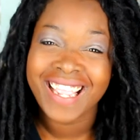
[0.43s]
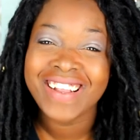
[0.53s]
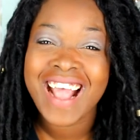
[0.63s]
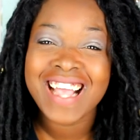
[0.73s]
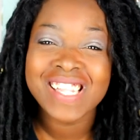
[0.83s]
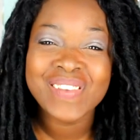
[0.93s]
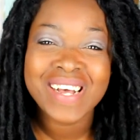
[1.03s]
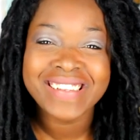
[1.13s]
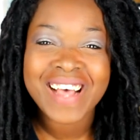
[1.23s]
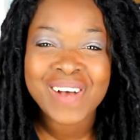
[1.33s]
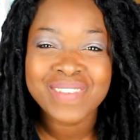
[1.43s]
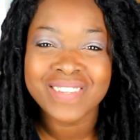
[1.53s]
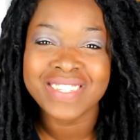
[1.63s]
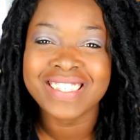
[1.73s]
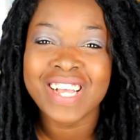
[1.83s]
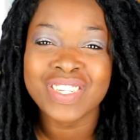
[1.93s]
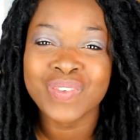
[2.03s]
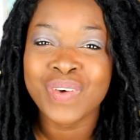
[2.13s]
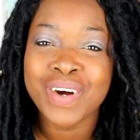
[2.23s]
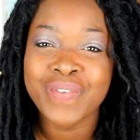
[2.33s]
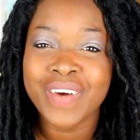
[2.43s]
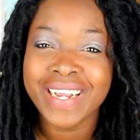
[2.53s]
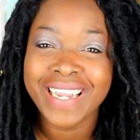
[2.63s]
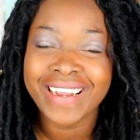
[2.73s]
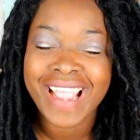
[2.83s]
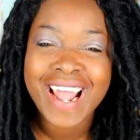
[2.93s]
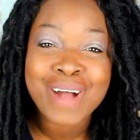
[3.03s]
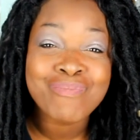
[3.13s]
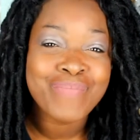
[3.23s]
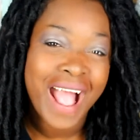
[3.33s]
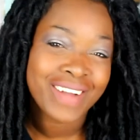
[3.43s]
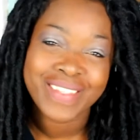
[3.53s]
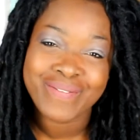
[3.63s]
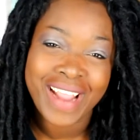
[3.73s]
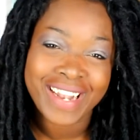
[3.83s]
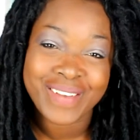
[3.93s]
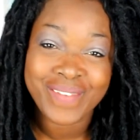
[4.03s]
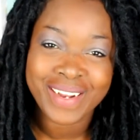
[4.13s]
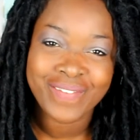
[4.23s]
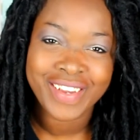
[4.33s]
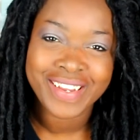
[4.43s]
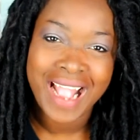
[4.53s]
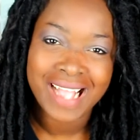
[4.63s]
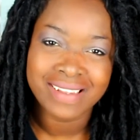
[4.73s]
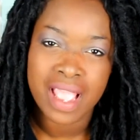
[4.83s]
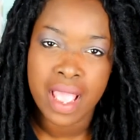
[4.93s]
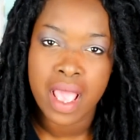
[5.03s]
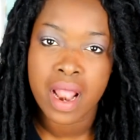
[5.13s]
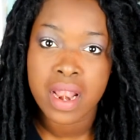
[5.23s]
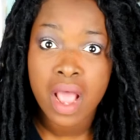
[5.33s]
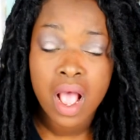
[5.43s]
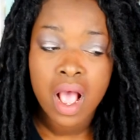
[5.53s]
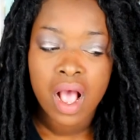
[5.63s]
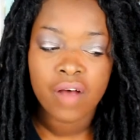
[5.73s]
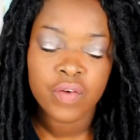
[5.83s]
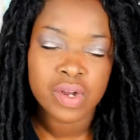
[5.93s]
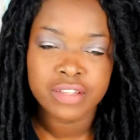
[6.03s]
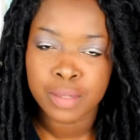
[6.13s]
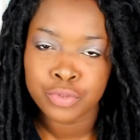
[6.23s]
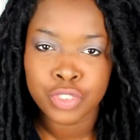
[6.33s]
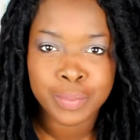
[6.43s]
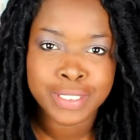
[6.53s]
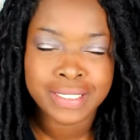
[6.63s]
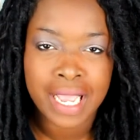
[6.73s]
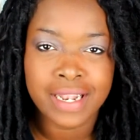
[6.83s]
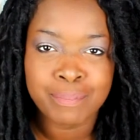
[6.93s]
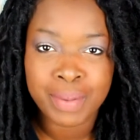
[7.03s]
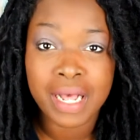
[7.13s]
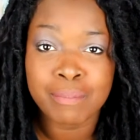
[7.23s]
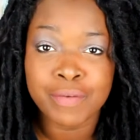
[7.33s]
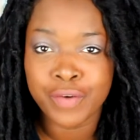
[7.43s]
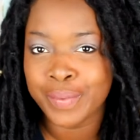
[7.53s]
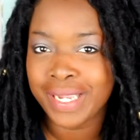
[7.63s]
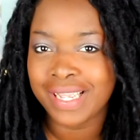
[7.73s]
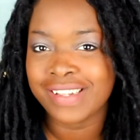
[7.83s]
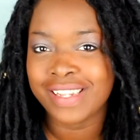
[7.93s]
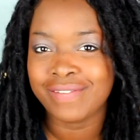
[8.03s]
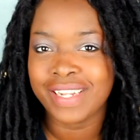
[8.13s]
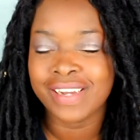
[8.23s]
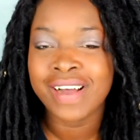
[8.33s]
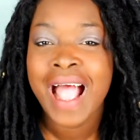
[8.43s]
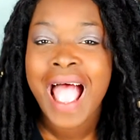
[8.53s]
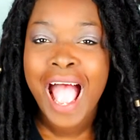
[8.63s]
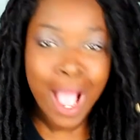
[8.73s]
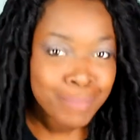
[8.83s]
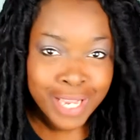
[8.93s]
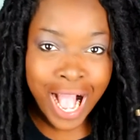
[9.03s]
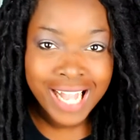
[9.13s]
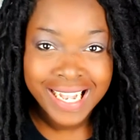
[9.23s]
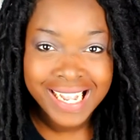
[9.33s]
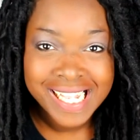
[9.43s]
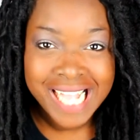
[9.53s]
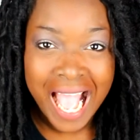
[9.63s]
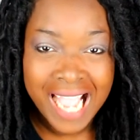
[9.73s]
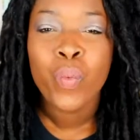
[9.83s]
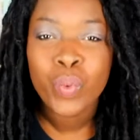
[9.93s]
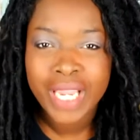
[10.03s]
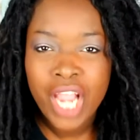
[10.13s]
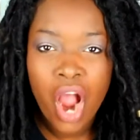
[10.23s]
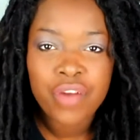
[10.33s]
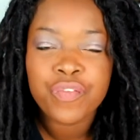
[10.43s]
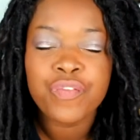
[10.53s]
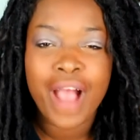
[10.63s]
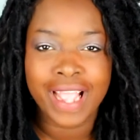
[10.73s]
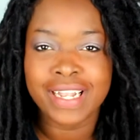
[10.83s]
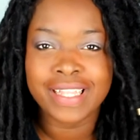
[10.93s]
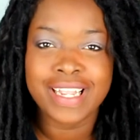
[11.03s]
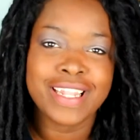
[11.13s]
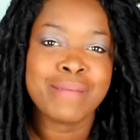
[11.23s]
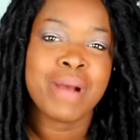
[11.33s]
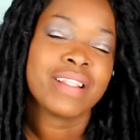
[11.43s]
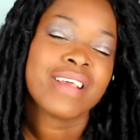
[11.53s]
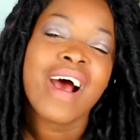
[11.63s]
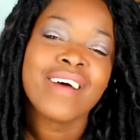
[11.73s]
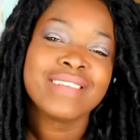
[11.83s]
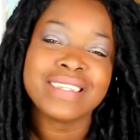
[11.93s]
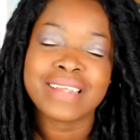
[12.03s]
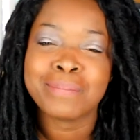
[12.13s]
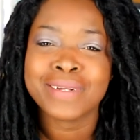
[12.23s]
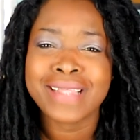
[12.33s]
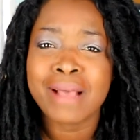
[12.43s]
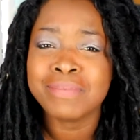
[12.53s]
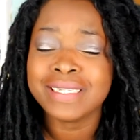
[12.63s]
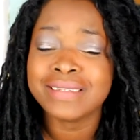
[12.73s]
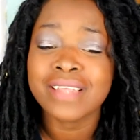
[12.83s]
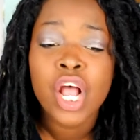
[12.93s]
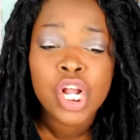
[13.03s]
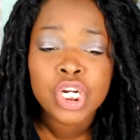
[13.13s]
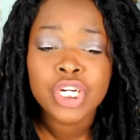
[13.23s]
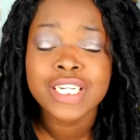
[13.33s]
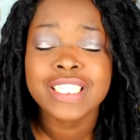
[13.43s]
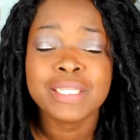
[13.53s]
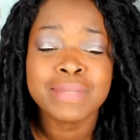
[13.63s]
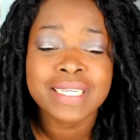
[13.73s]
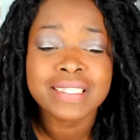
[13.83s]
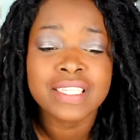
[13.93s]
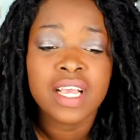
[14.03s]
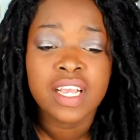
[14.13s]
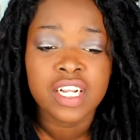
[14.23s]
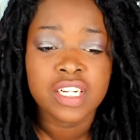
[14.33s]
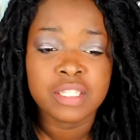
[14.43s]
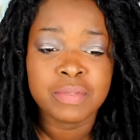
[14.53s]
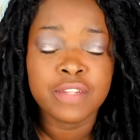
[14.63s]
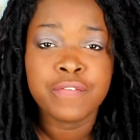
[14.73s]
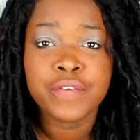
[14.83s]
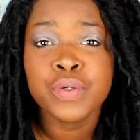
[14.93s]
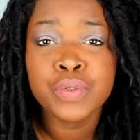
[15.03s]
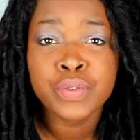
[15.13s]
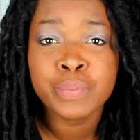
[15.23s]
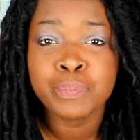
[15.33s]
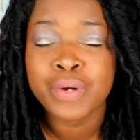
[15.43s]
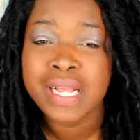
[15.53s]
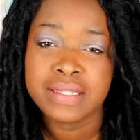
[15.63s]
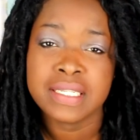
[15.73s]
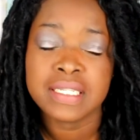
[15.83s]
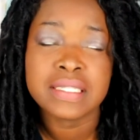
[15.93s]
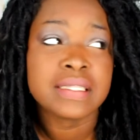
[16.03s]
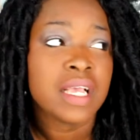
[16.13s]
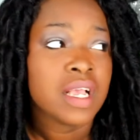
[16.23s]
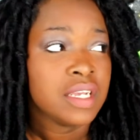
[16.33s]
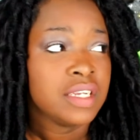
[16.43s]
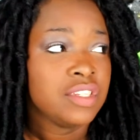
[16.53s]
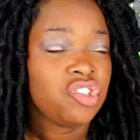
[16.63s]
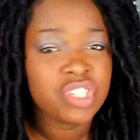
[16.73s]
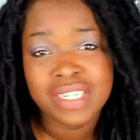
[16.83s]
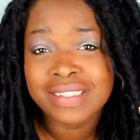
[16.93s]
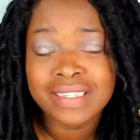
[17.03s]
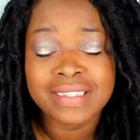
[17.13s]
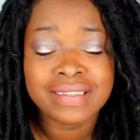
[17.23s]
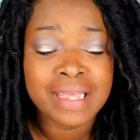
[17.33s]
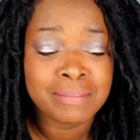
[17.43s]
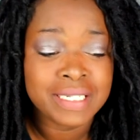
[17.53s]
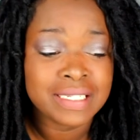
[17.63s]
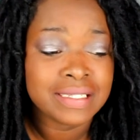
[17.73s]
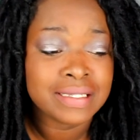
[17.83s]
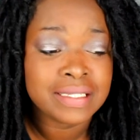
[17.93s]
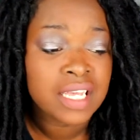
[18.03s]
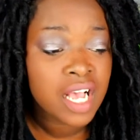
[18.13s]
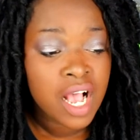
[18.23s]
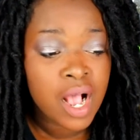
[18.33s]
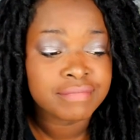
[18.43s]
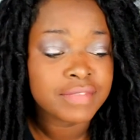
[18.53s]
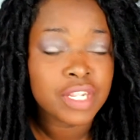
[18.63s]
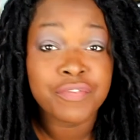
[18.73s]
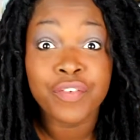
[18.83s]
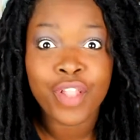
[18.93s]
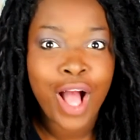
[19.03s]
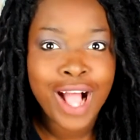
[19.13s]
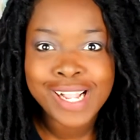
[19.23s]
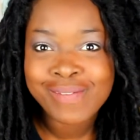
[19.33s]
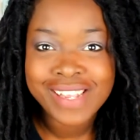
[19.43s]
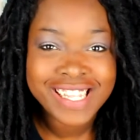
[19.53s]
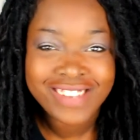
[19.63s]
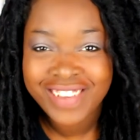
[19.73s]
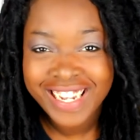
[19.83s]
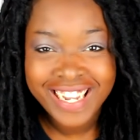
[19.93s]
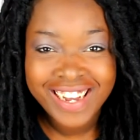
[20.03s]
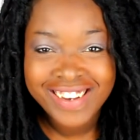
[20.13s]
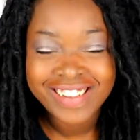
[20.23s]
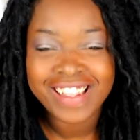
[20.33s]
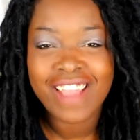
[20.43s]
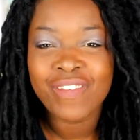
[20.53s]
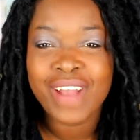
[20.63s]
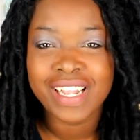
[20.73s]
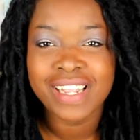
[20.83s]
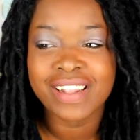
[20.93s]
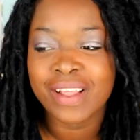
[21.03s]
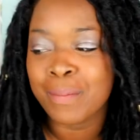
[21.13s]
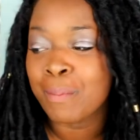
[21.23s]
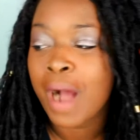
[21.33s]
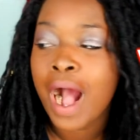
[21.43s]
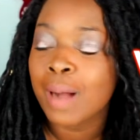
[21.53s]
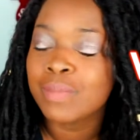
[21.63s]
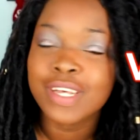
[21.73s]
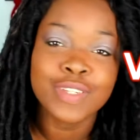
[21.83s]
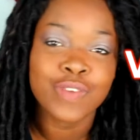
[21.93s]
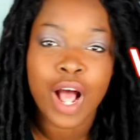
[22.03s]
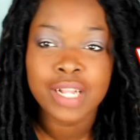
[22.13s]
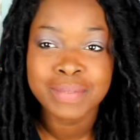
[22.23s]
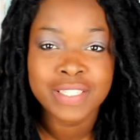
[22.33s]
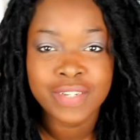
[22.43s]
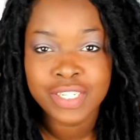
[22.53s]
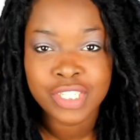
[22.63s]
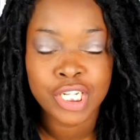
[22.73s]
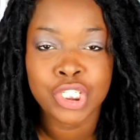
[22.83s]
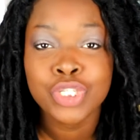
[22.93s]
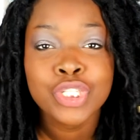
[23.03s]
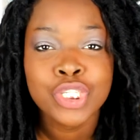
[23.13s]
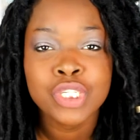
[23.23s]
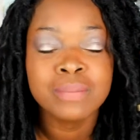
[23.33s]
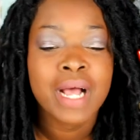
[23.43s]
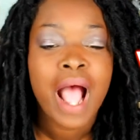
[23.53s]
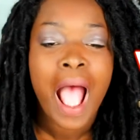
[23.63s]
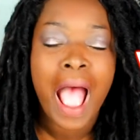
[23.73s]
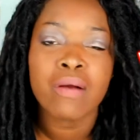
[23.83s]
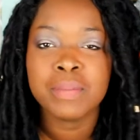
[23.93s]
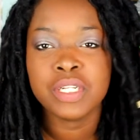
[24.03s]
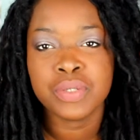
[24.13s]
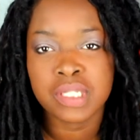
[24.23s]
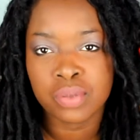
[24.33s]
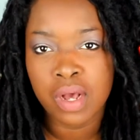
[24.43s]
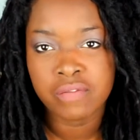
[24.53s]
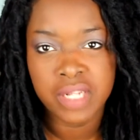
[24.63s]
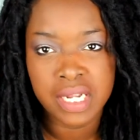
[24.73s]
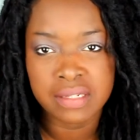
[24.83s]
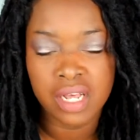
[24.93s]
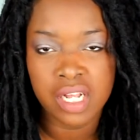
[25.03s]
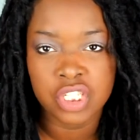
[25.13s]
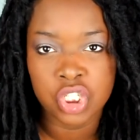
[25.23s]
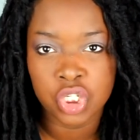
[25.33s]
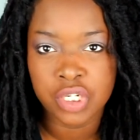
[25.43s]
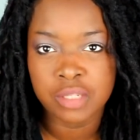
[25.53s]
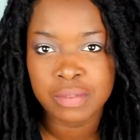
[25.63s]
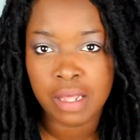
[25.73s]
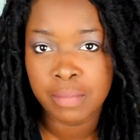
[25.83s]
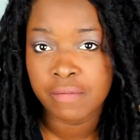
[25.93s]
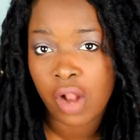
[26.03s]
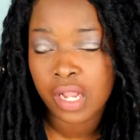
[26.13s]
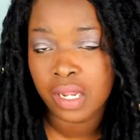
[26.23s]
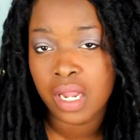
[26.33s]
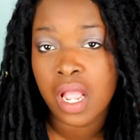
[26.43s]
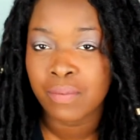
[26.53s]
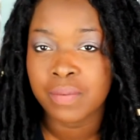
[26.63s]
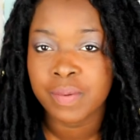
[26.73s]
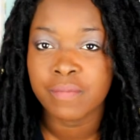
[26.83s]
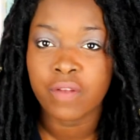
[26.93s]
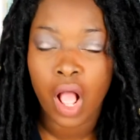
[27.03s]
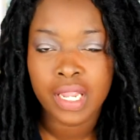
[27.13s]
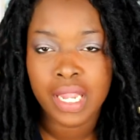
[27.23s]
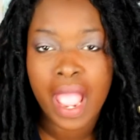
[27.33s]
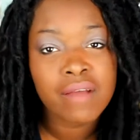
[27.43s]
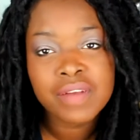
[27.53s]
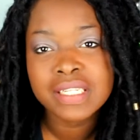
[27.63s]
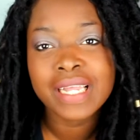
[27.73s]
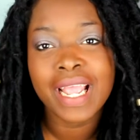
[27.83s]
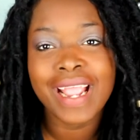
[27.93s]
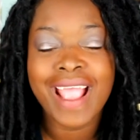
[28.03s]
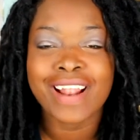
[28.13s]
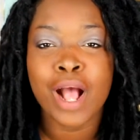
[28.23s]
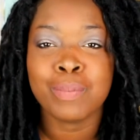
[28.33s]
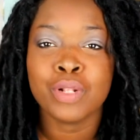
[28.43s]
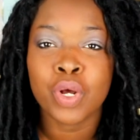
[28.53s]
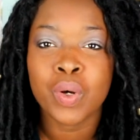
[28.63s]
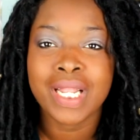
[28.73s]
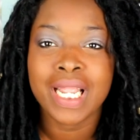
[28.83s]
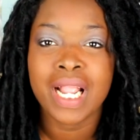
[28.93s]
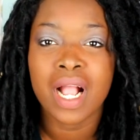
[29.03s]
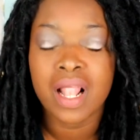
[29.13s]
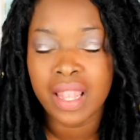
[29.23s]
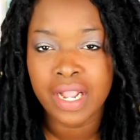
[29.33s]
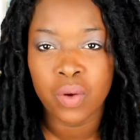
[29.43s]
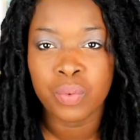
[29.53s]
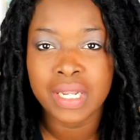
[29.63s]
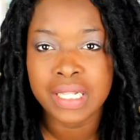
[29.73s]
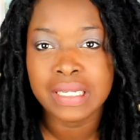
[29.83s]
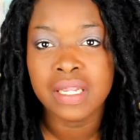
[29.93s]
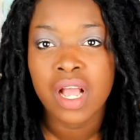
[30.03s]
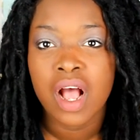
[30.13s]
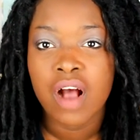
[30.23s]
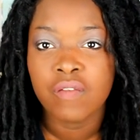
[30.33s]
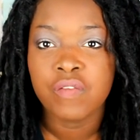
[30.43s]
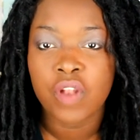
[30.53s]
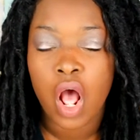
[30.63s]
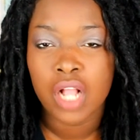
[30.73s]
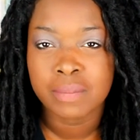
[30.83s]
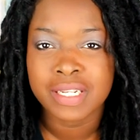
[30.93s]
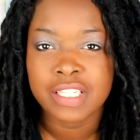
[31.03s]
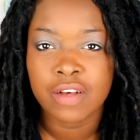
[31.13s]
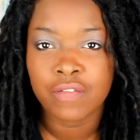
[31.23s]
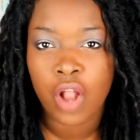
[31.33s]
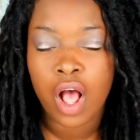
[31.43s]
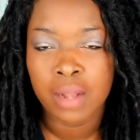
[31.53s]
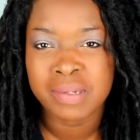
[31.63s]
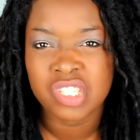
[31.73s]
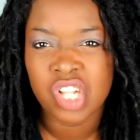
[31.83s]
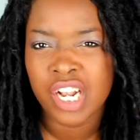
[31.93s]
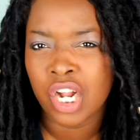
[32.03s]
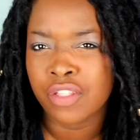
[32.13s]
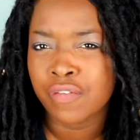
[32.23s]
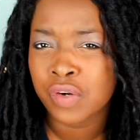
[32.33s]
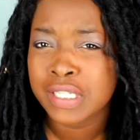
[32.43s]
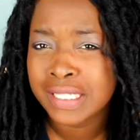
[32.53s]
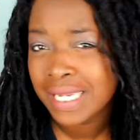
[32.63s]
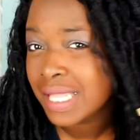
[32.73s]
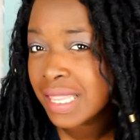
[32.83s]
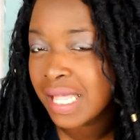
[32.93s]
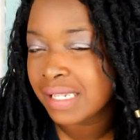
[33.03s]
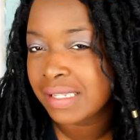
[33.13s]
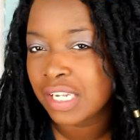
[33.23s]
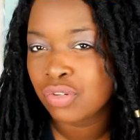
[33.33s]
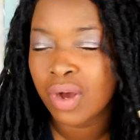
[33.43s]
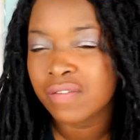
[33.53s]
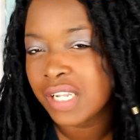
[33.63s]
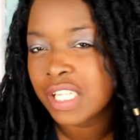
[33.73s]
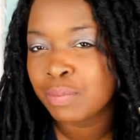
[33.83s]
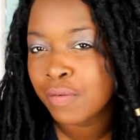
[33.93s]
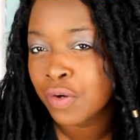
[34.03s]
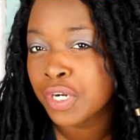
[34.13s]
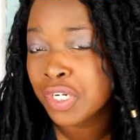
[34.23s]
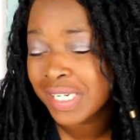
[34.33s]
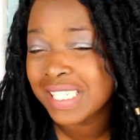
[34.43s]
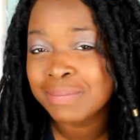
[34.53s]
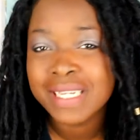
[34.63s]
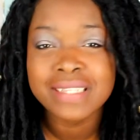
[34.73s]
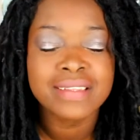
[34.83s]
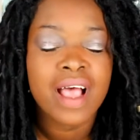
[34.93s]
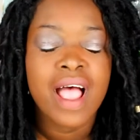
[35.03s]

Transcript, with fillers: Hey guys, what's up? Simply Sasha four oh four here, and I'm back with a brand new video for you guys, and of course I'm super excited. But before we get into the video, happy holidays guys. We are finally in the month of December. That means Christmas, Christmas food, presents, Jesus. That means Vlogmas videos. Everybody and their mom does Vlogmas videos on YouTube. I will be doing twelve days until Christmas. I'll be vlogging. I will be vlogging every day and uploading like a weekly Vlogmas vlog, but starting on the fourteenth. That's like twelve days before Christmas.